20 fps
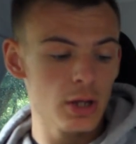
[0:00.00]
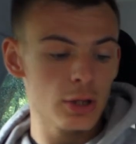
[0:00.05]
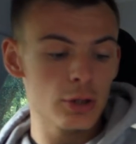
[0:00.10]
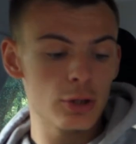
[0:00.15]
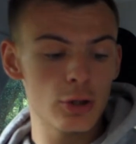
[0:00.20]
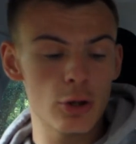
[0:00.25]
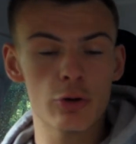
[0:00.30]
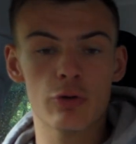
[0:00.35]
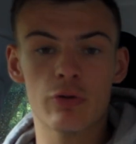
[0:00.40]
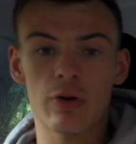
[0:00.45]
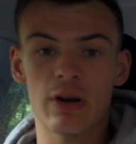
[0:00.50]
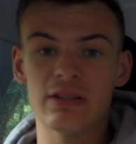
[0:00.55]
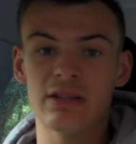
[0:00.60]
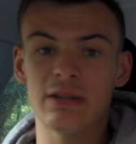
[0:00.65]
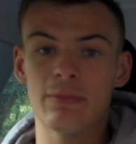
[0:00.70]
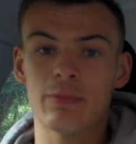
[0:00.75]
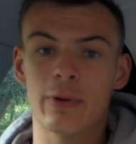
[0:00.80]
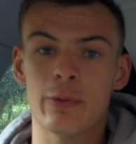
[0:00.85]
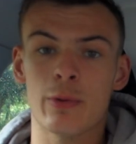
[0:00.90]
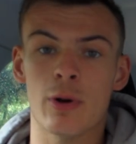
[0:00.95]
No
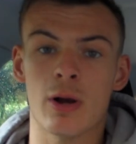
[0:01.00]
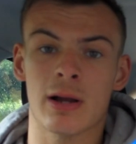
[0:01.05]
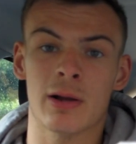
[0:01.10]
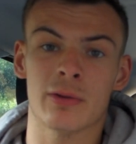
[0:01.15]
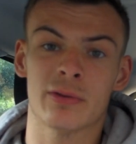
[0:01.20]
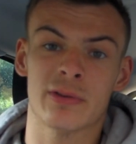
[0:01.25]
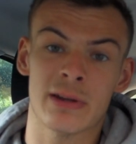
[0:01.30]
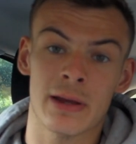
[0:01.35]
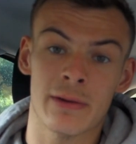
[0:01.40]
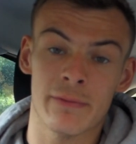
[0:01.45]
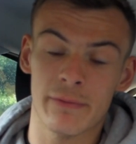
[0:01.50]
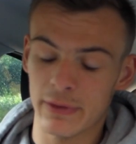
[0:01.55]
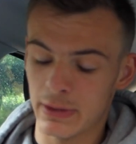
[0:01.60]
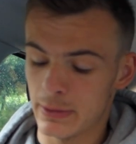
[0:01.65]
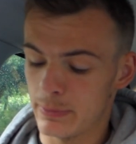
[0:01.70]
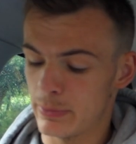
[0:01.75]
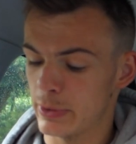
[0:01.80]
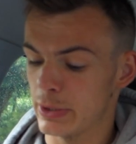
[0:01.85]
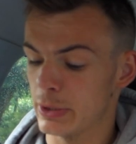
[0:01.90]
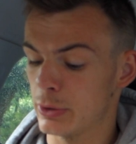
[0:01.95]
crazy pre-workout today, I'm
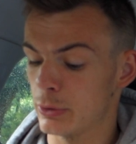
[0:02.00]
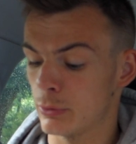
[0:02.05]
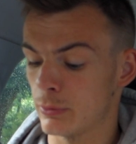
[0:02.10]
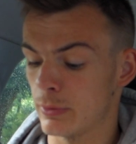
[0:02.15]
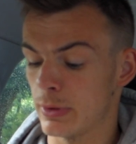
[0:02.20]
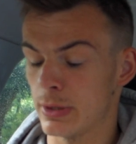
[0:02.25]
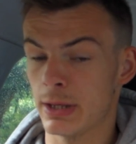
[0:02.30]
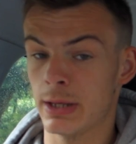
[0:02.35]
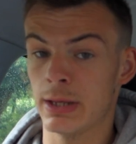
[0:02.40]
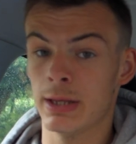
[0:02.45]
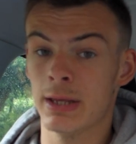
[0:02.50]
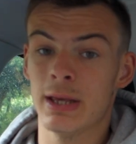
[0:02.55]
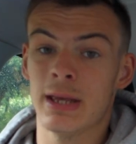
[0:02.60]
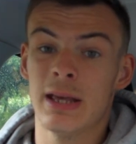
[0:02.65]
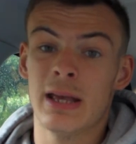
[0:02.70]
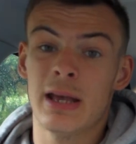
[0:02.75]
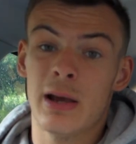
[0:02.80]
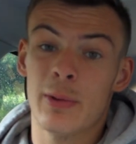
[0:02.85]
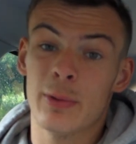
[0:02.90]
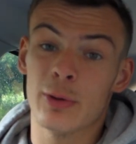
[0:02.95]
feeling pretty good already.
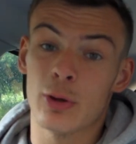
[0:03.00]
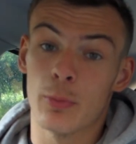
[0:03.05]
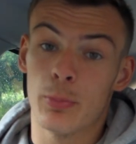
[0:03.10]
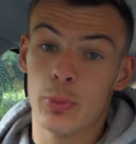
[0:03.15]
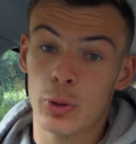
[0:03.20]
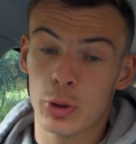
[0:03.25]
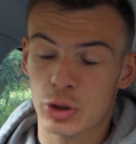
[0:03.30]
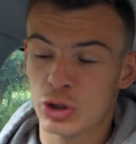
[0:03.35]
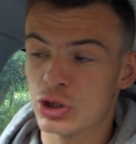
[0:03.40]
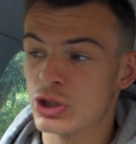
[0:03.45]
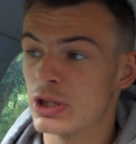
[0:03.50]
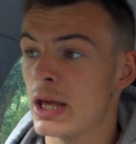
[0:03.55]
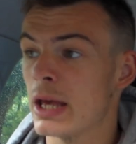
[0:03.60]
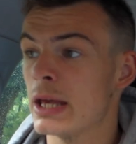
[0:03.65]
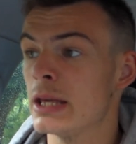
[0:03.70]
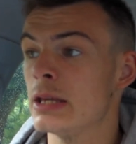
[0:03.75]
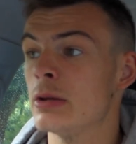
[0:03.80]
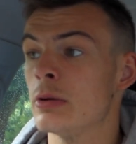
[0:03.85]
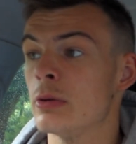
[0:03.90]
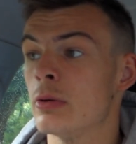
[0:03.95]
We've got a push
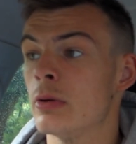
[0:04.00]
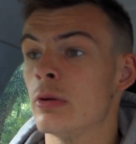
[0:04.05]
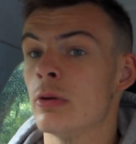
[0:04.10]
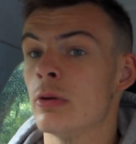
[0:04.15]
day,